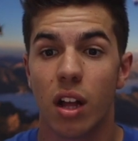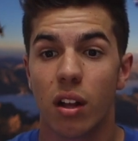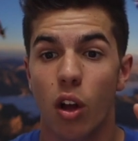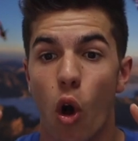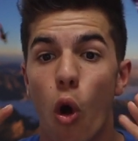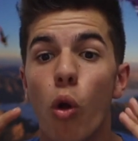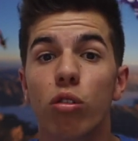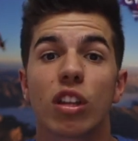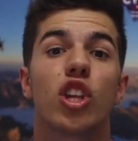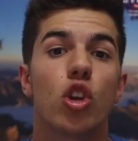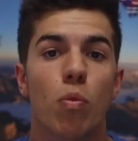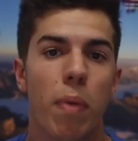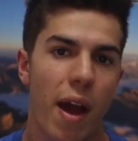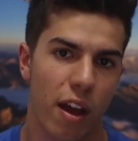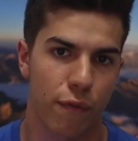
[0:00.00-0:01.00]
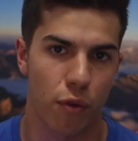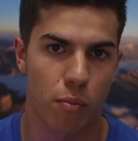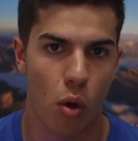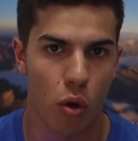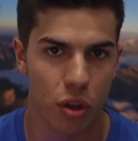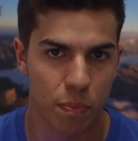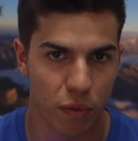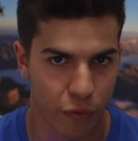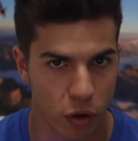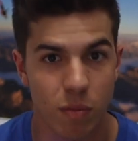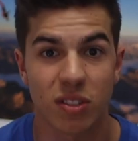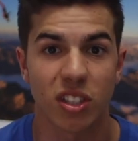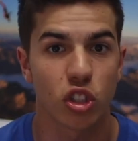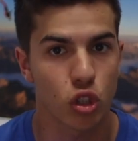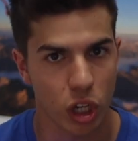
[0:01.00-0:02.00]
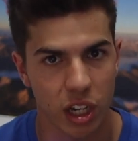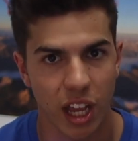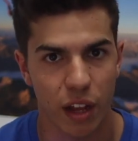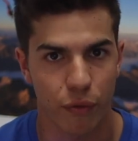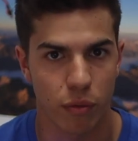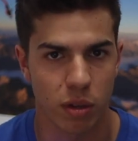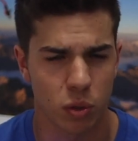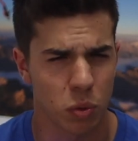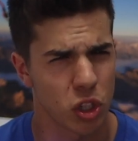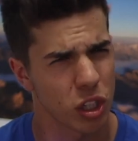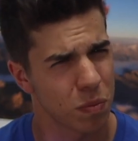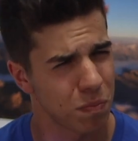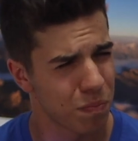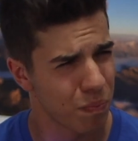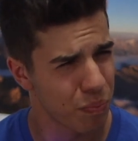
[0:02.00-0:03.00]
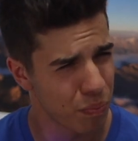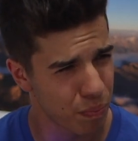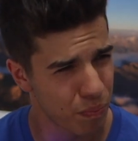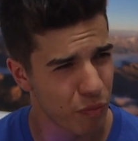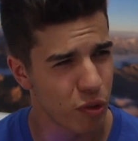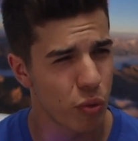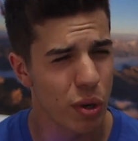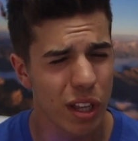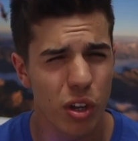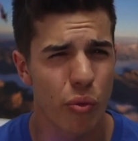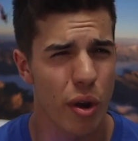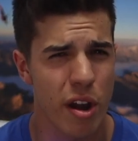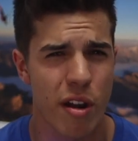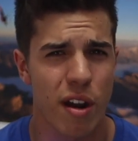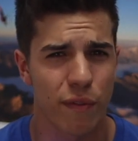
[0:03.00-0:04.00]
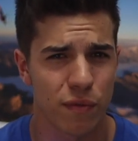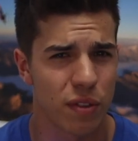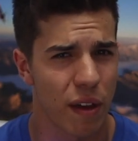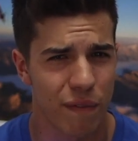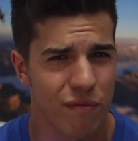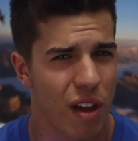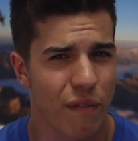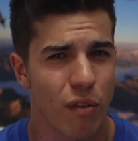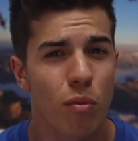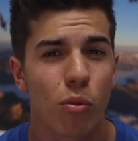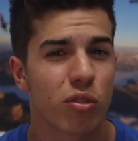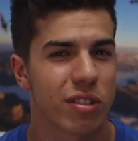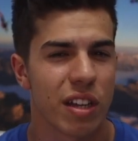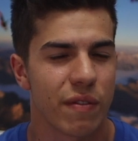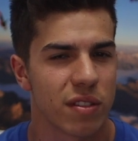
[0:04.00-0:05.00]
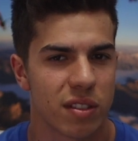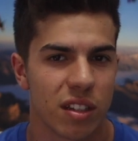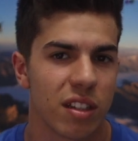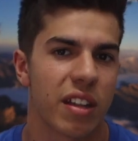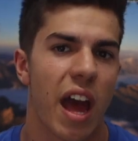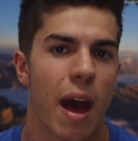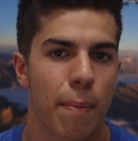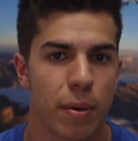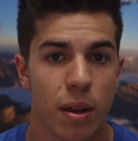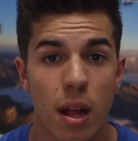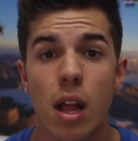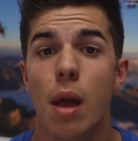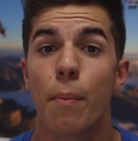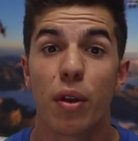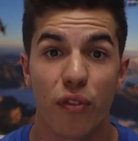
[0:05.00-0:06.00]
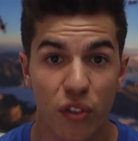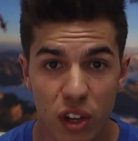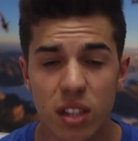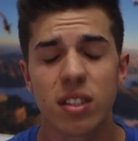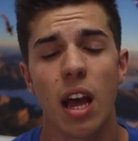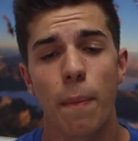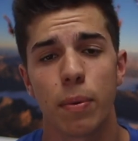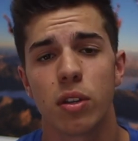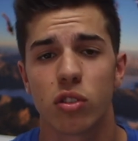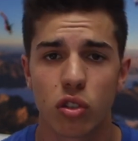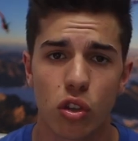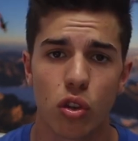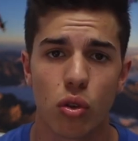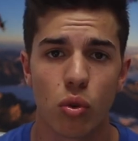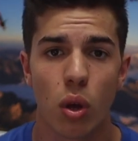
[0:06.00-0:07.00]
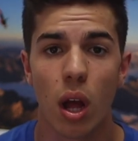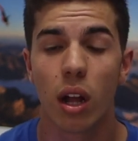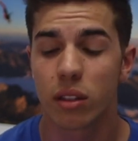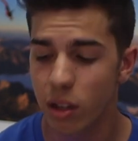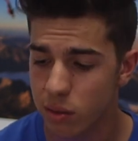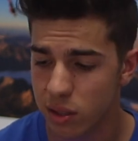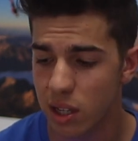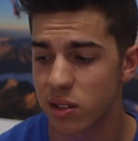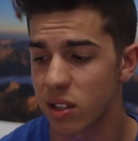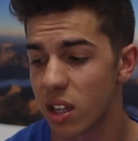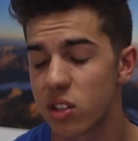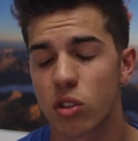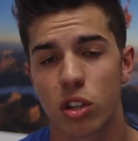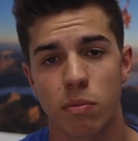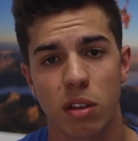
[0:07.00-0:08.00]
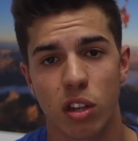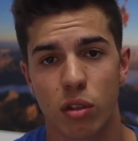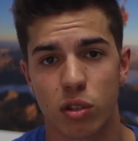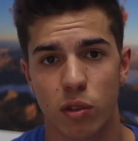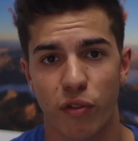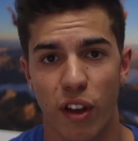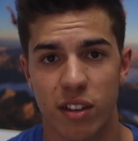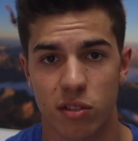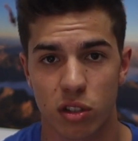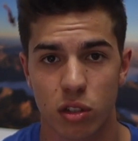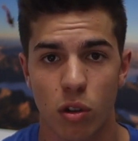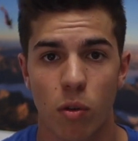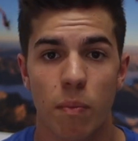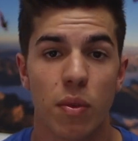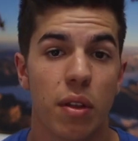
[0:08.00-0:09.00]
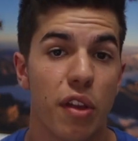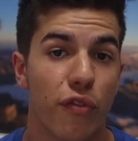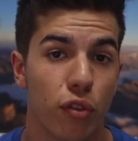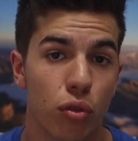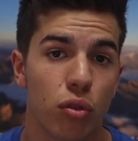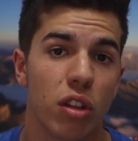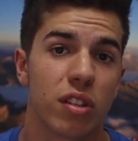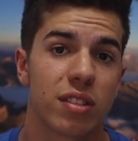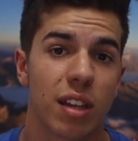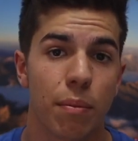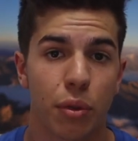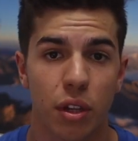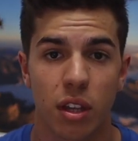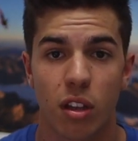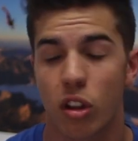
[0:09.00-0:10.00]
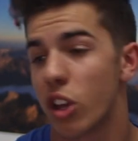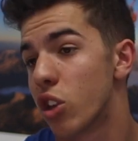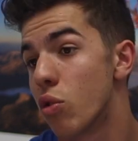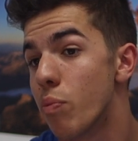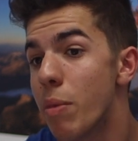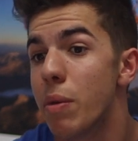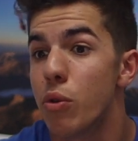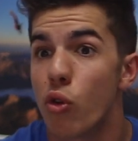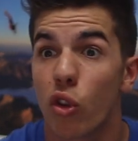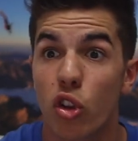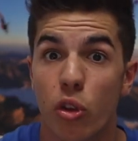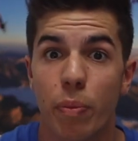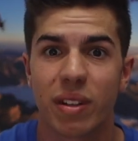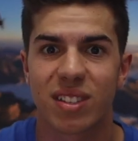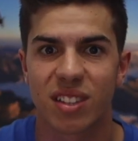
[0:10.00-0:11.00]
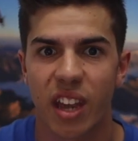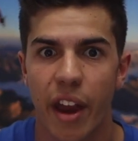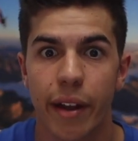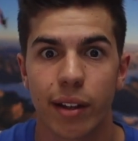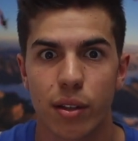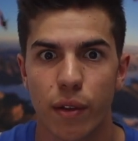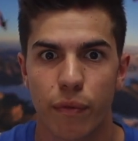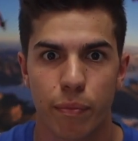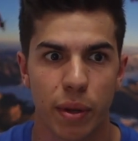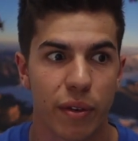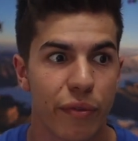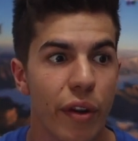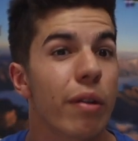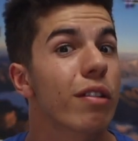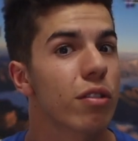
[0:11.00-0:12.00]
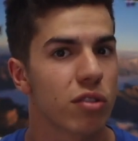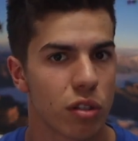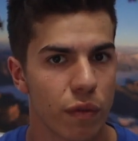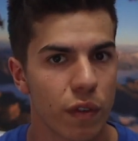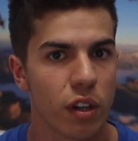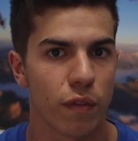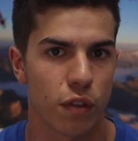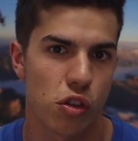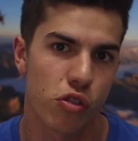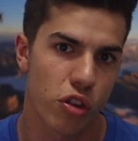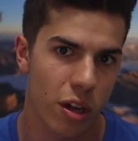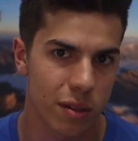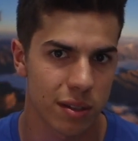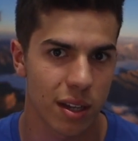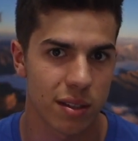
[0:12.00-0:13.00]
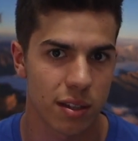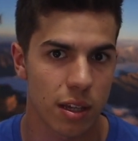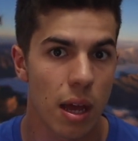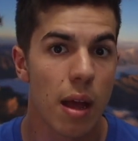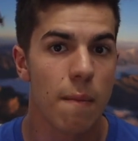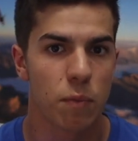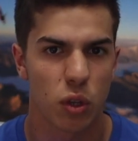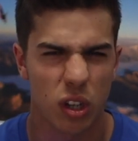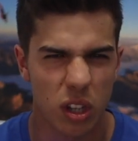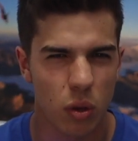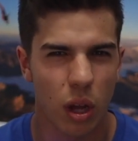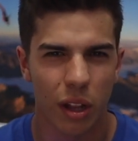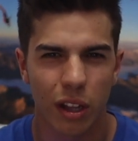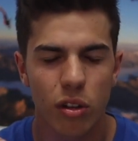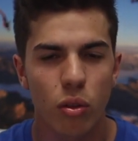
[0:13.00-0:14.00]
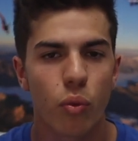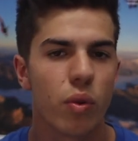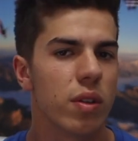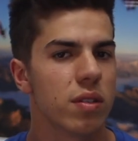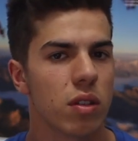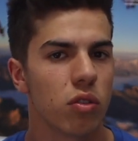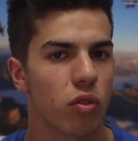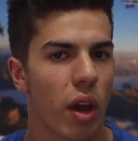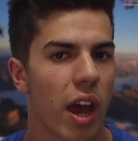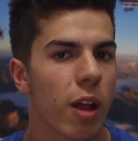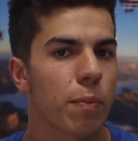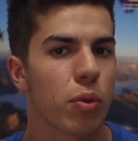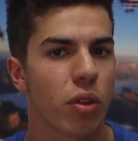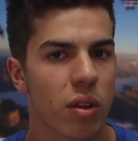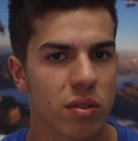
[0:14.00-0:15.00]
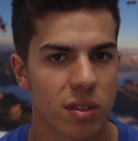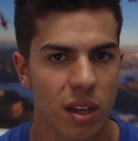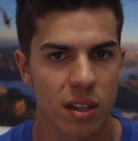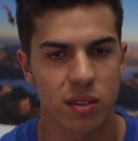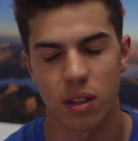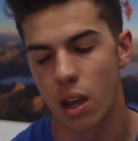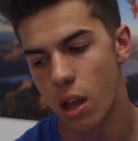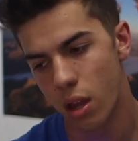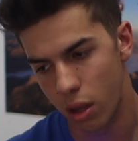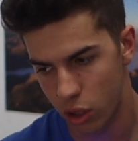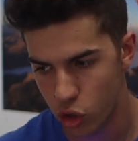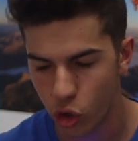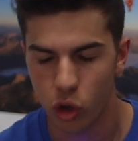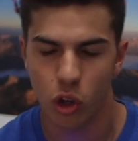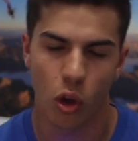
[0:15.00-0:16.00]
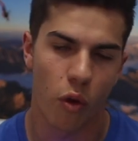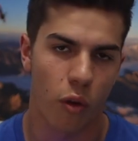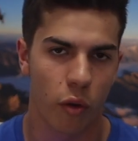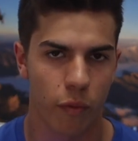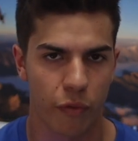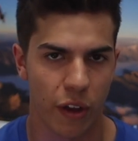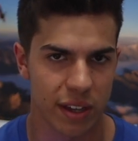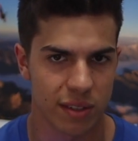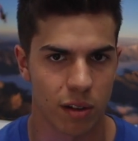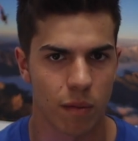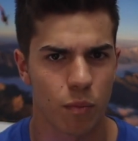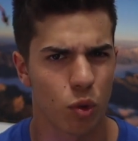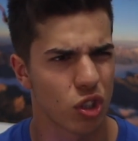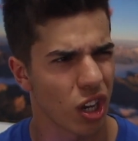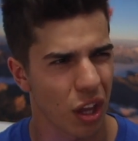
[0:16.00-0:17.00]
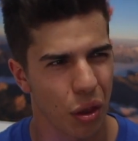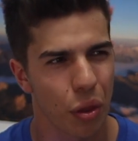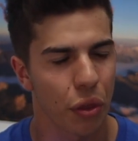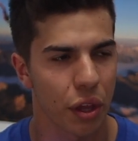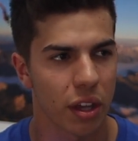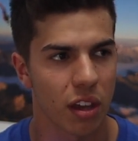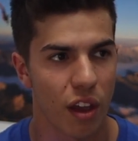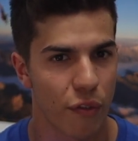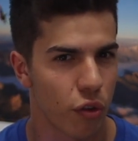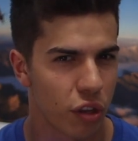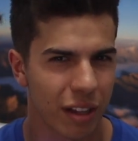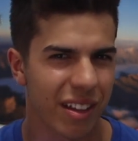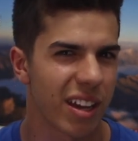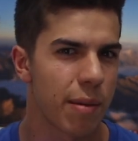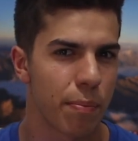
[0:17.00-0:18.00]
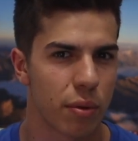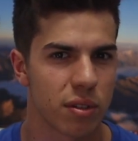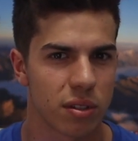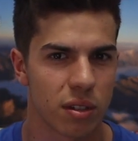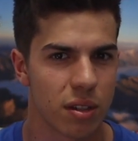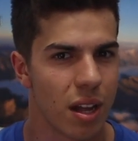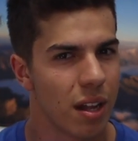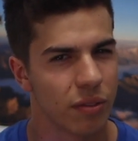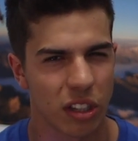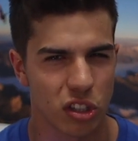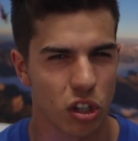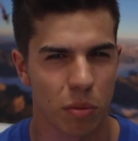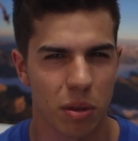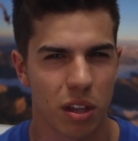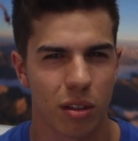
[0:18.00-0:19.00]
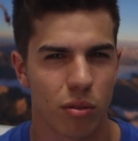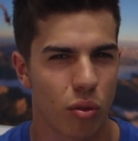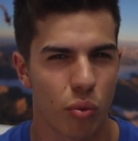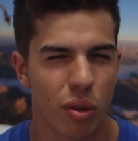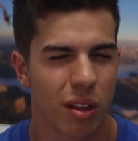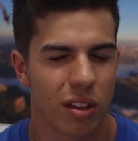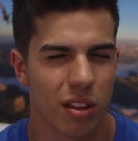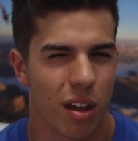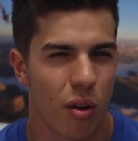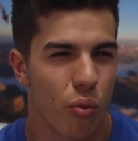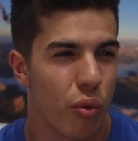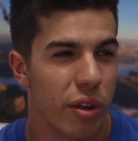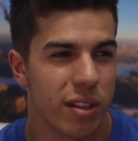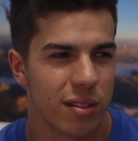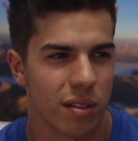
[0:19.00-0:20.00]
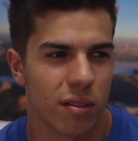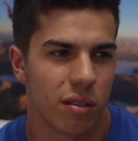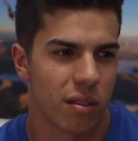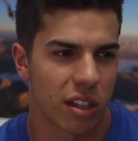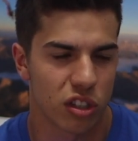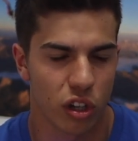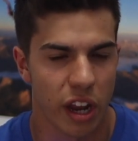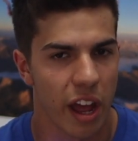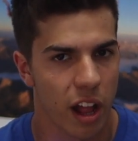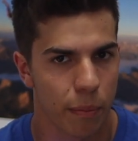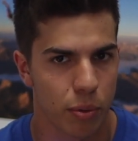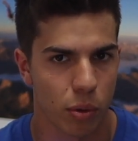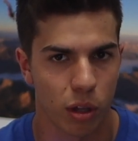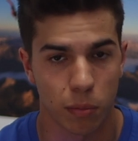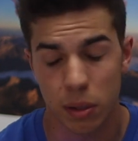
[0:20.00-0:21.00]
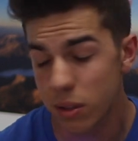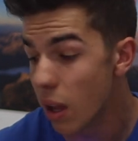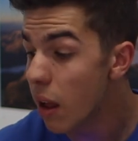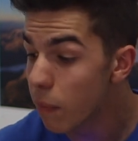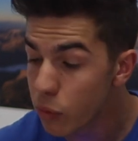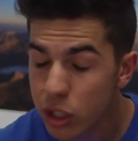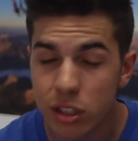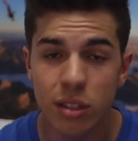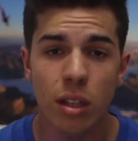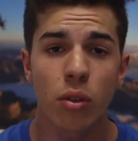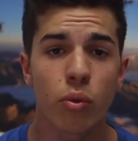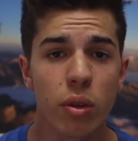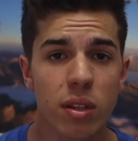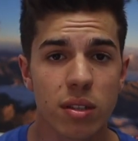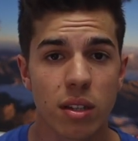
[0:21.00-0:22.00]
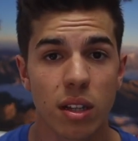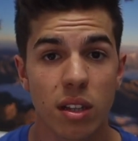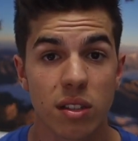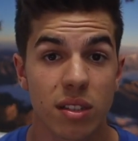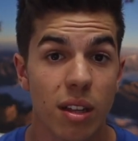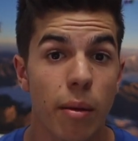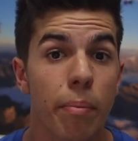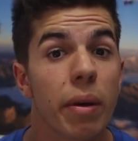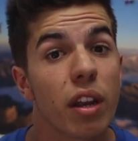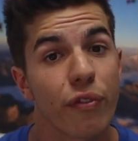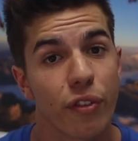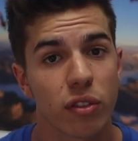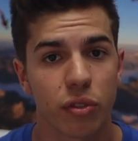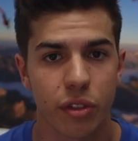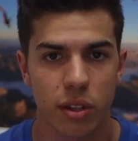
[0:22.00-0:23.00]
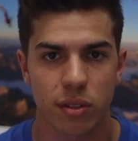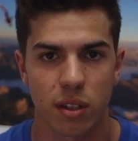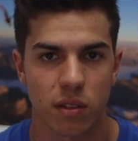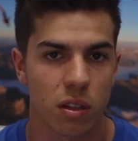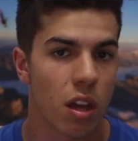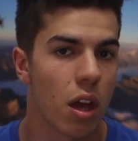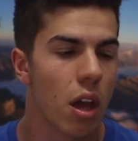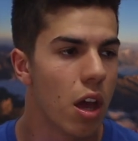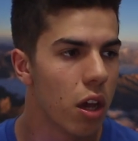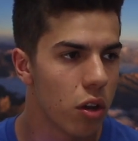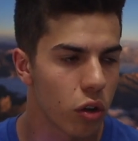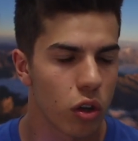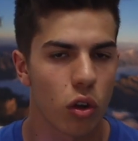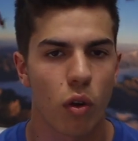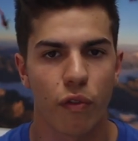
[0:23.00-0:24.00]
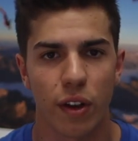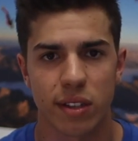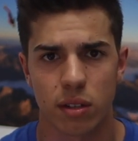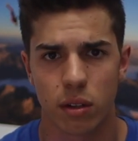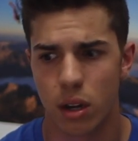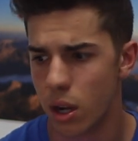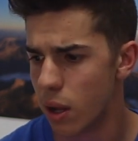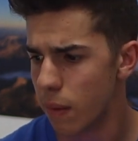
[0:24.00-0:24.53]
holding you back from the performance that you can get from it, which is really rare. I've almost never seen it happen. But if it is happening to you, downsizing is going to make you faster. So if you do need something, maybe you're a little bit scared and you've been very conservative in your downsizing, you need a little reason to help you downsize, you're going to go faster, which I don't think, if you're that kind of person, that's going to be the really a reason that's going to help you a lot. But it's still a reason, and it's still a benefit to downsizing. You're going to go faster.